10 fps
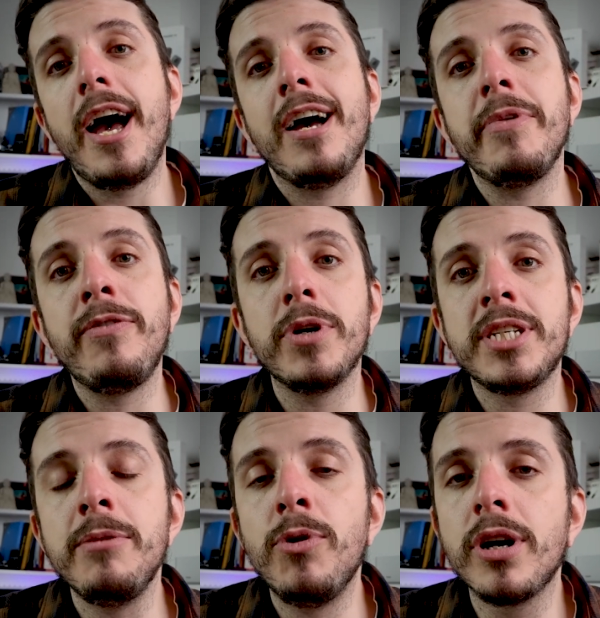If you
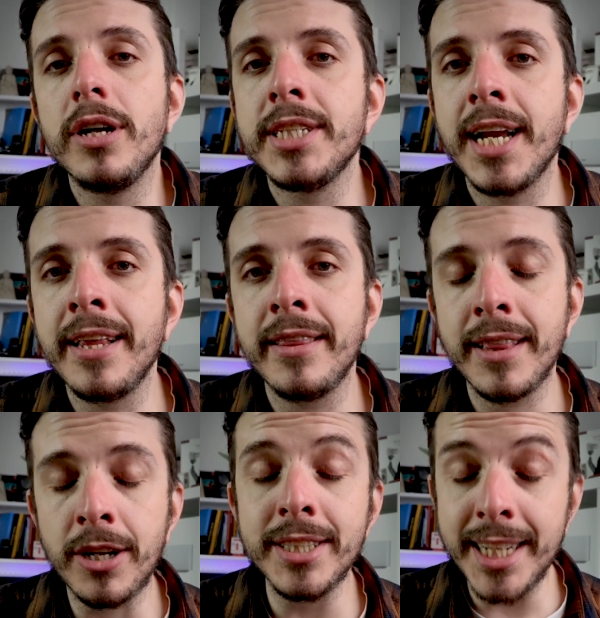want to see more
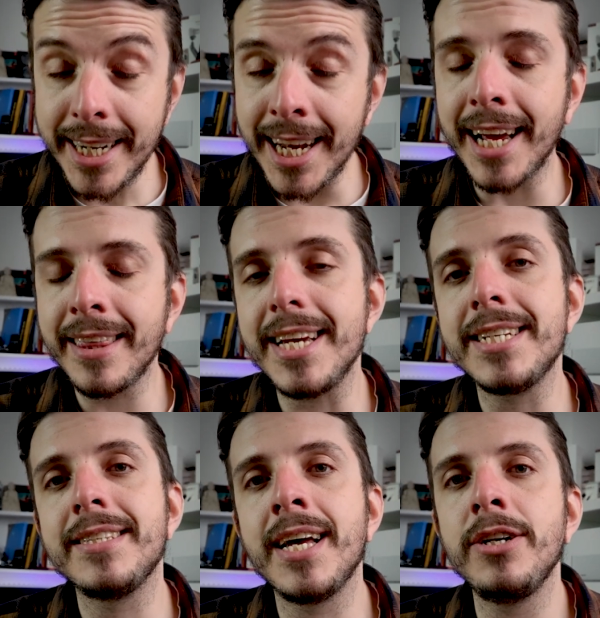content like
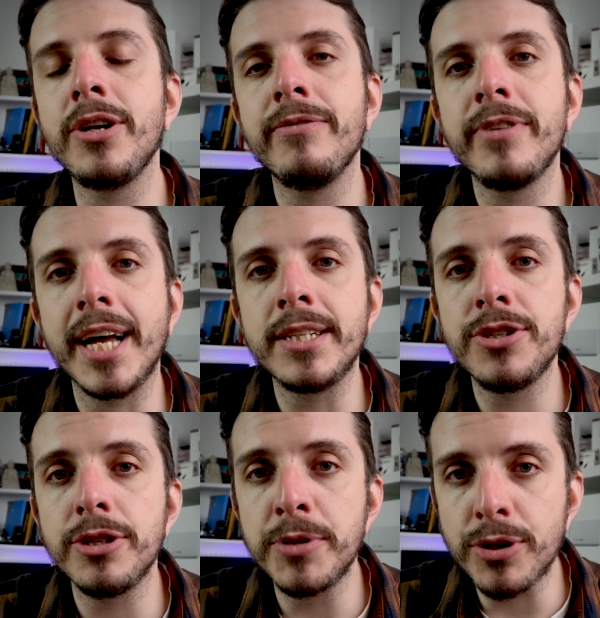this, then don't forget
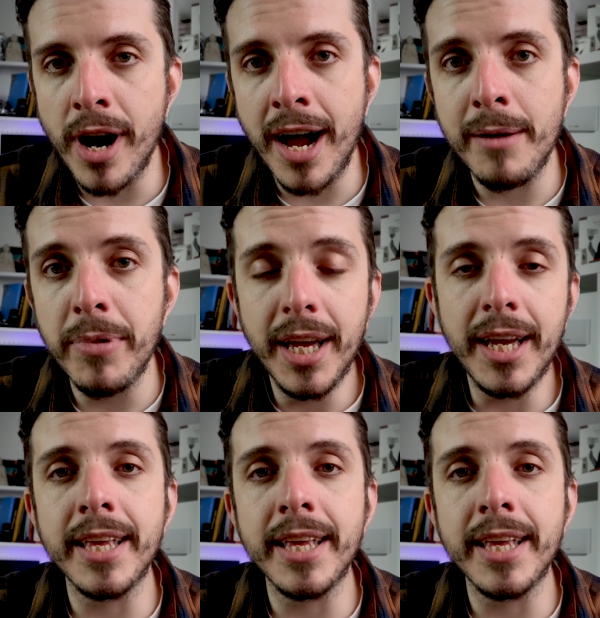to subscribe.